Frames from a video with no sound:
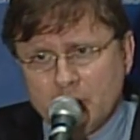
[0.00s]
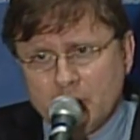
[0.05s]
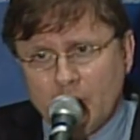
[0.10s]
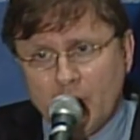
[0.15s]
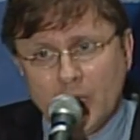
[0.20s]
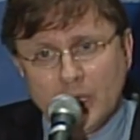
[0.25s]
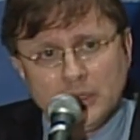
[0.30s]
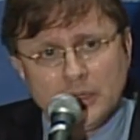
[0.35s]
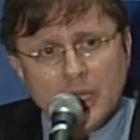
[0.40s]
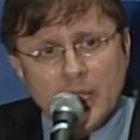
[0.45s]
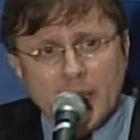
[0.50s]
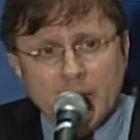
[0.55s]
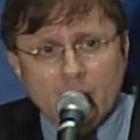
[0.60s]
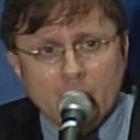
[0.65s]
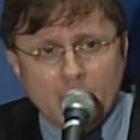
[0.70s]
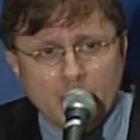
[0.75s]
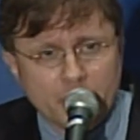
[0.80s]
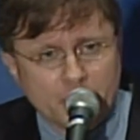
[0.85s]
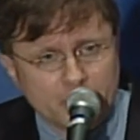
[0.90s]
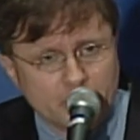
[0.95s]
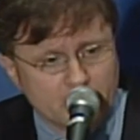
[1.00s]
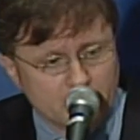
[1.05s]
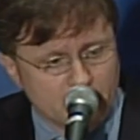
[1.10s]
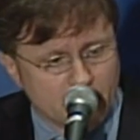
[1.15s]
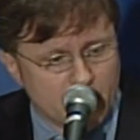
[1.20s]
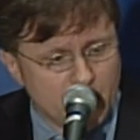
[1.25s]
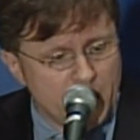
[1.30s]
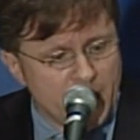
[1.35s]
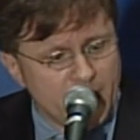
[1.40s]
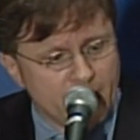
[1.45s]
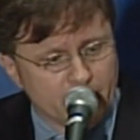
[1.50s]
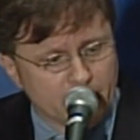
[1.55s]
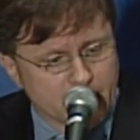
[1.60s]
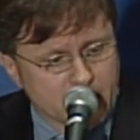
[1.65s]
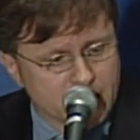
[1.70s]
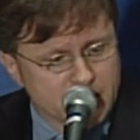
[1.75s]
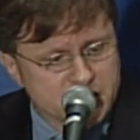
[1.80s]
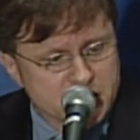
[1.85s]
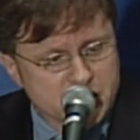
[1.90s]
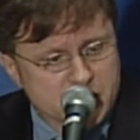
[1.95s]
Unlike other
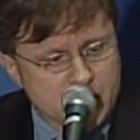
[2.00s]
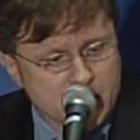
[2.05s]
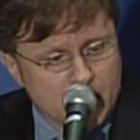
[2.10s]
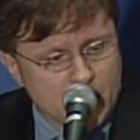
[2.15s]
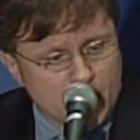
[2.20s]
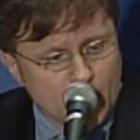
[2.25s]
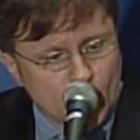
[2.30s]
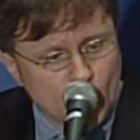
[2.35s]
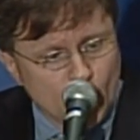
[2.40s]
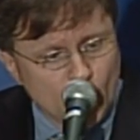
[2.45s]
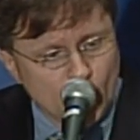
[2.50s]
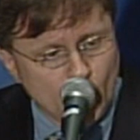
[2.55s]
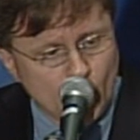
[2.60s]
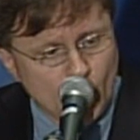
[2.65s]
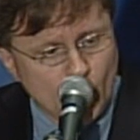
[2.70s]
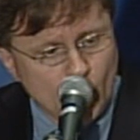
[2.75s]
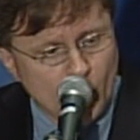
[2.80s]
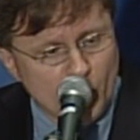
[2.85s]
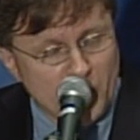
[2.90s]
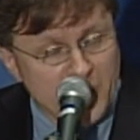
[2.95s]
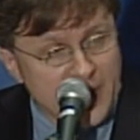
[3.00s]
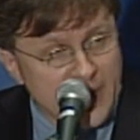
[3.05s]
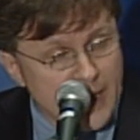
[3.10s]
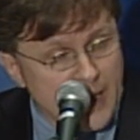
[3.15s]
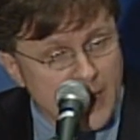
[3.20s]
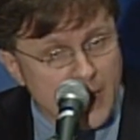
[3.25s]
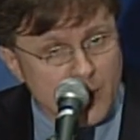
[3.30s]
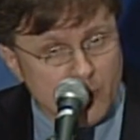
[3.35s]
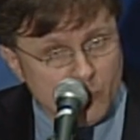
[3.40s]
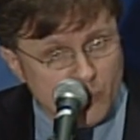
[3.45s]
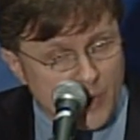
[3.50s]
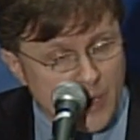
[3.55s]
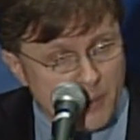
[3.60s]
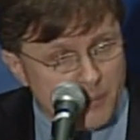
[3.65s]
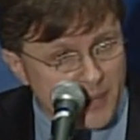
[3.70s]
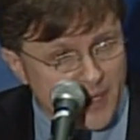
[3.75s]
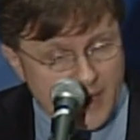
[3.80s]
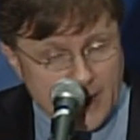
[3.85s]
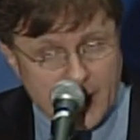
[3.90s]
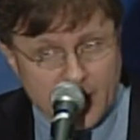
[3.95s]
Americans who became
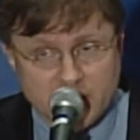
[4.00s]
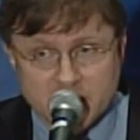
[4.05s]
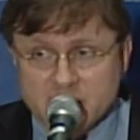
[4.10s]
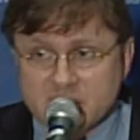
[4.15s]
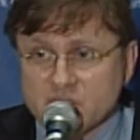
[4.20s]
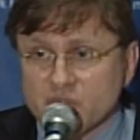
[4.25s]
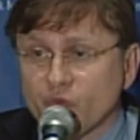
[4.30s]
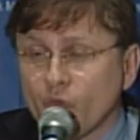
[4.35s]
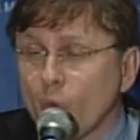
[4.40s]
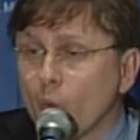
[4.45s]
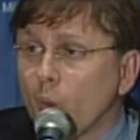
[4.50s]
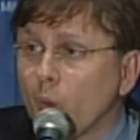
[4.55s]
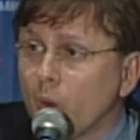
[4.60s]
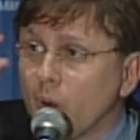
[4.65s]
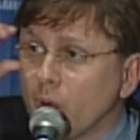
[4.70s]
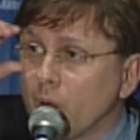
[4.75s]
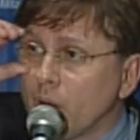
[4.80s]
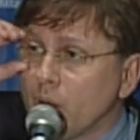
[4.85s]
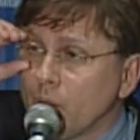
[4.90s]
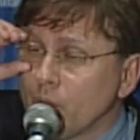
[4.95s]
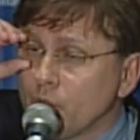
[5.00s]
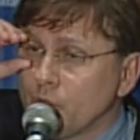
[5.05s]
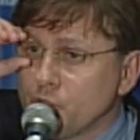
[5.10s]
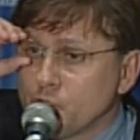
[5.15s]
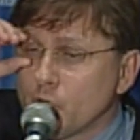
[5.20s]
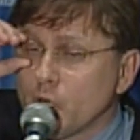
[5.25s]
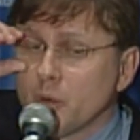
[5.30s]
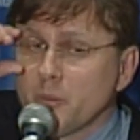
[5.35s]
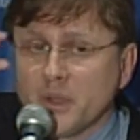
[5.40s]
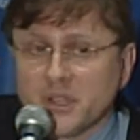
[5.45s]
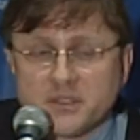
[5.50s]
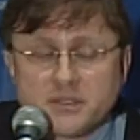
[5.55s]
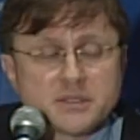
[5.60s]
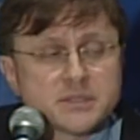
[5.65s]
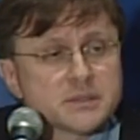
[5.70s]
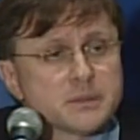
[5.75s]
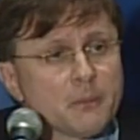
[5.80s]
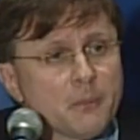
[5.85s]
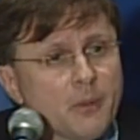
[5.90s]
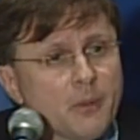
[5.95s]
propagandists for the Germans.